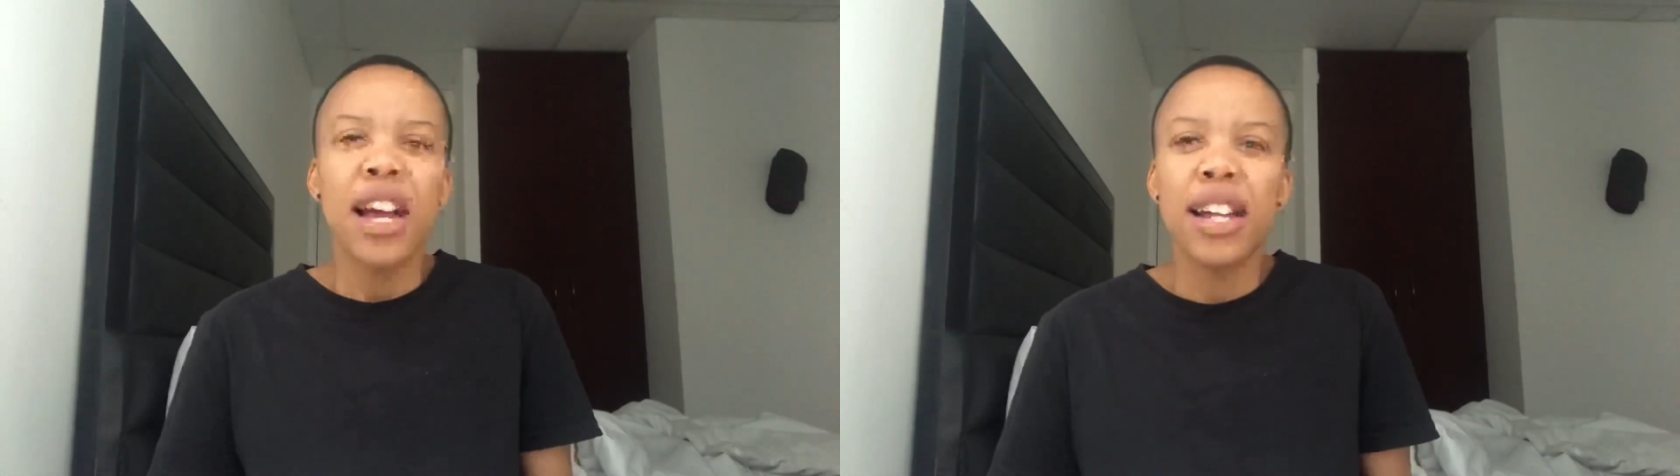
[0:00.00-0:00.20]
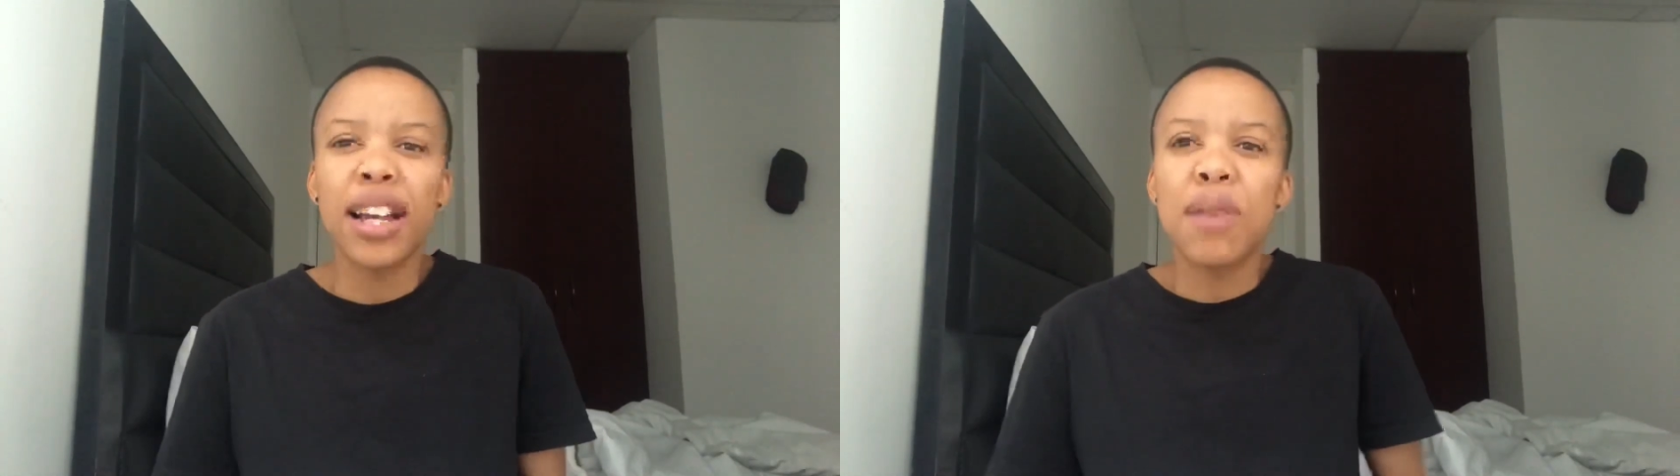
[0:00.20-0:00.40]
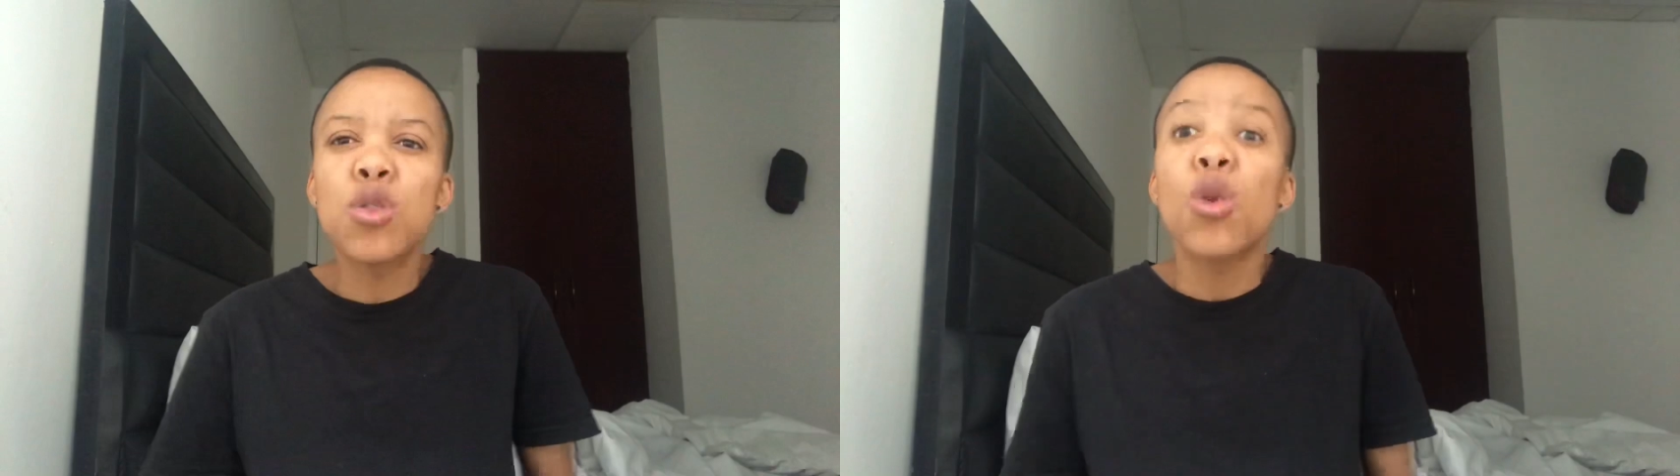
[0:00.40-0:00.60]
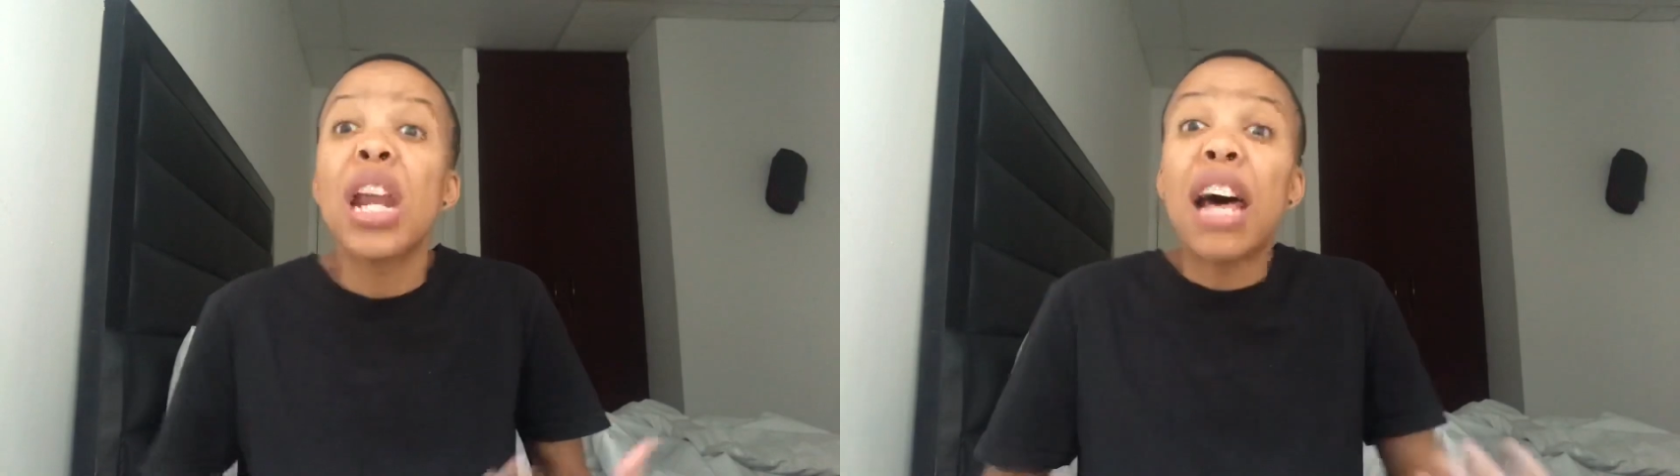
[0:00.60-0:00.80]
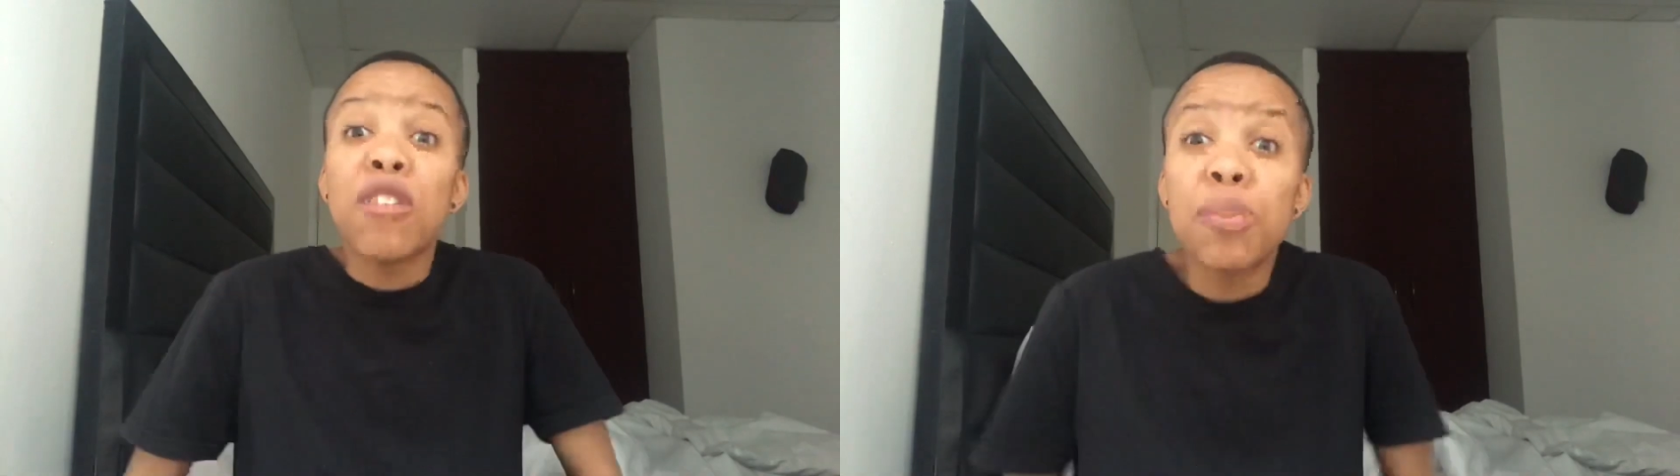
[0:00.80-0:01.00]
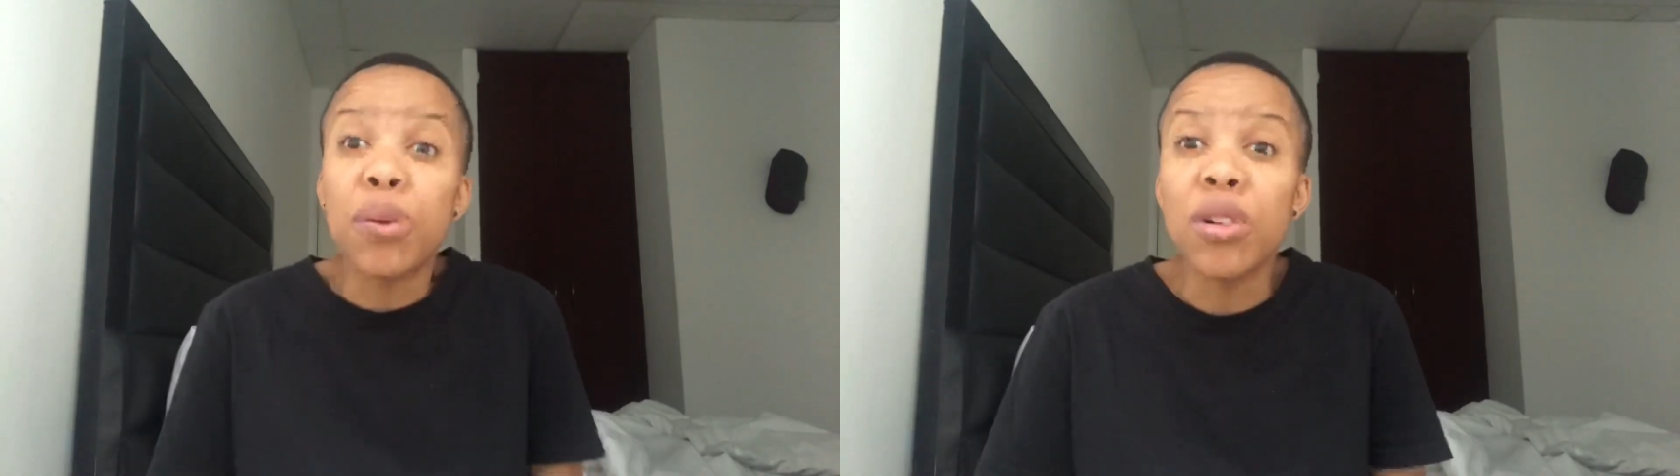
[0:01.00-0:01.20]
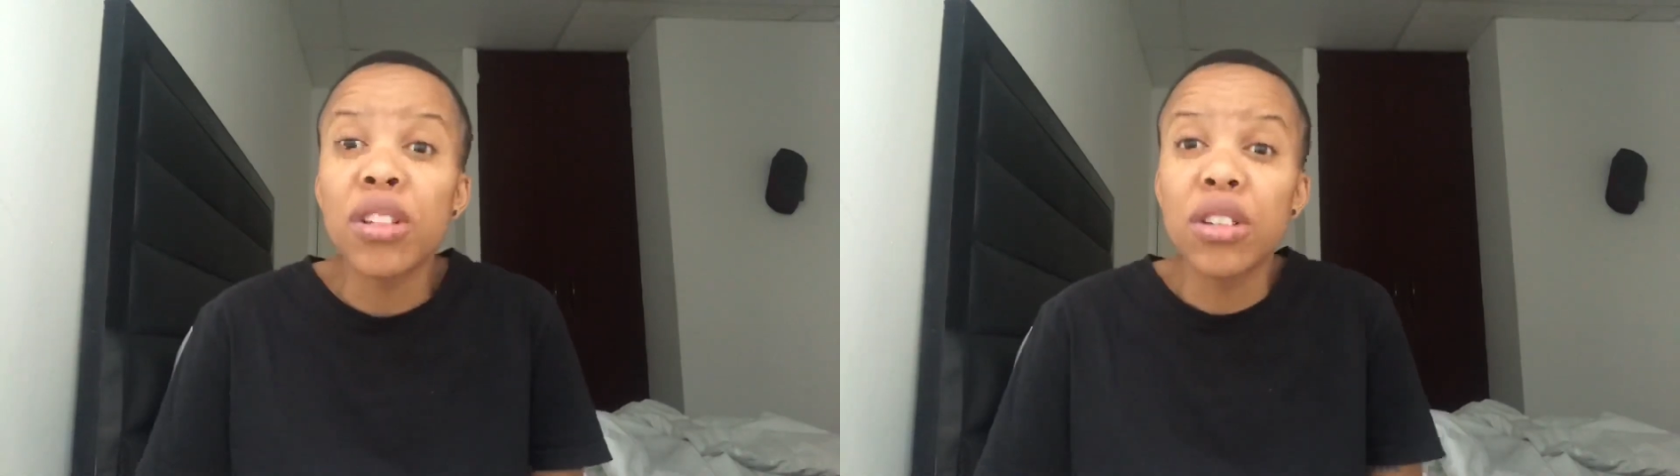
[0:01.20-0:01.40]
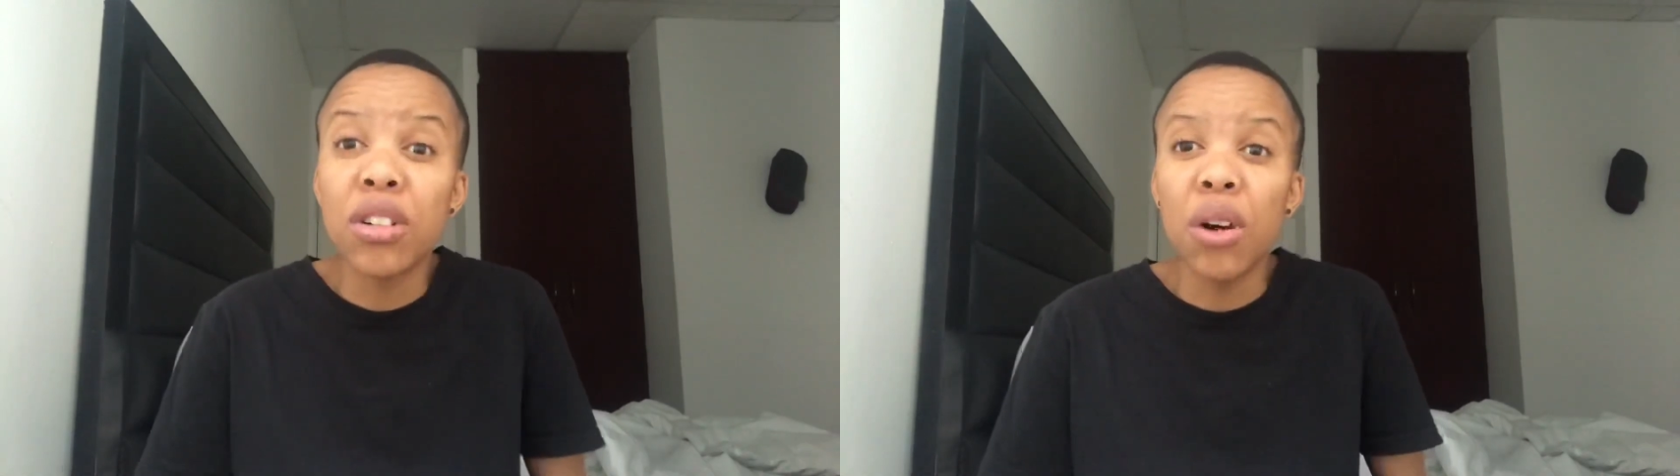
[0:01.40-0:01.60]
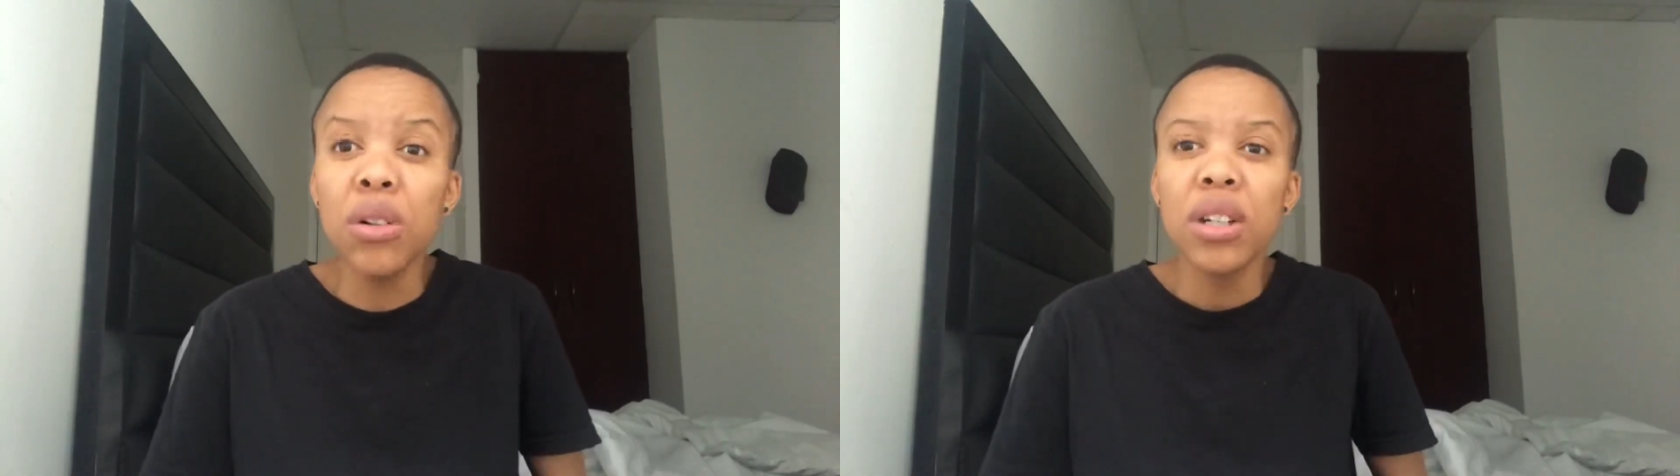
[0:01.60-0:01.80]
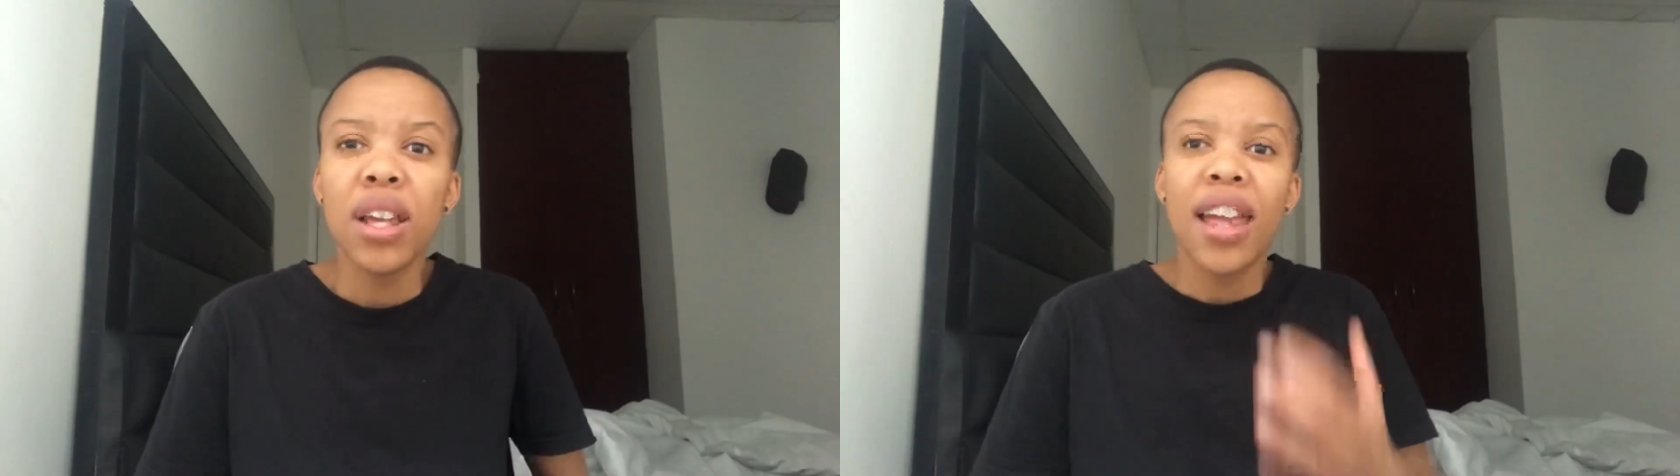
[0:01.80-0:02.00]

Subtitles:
Like, I'm so lovable, you know?